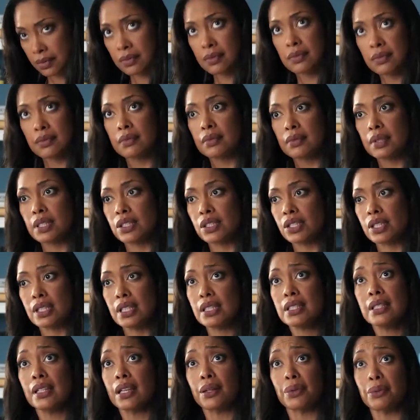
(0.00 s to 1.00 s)
you won't even be
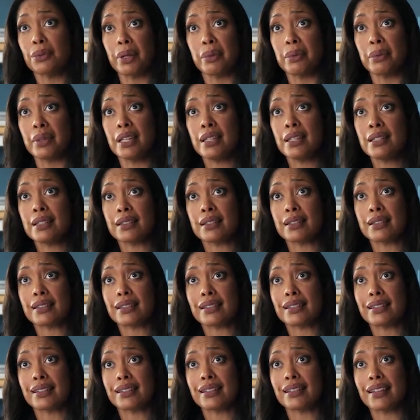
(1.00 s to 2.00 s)
able to get the time you
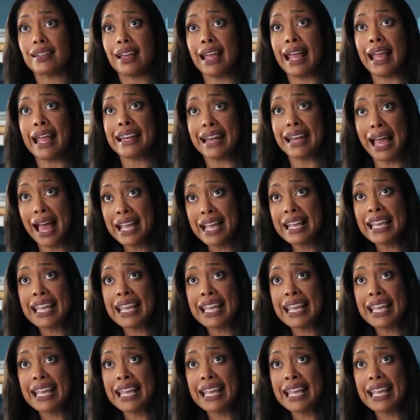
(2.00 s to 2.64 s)
wasted back.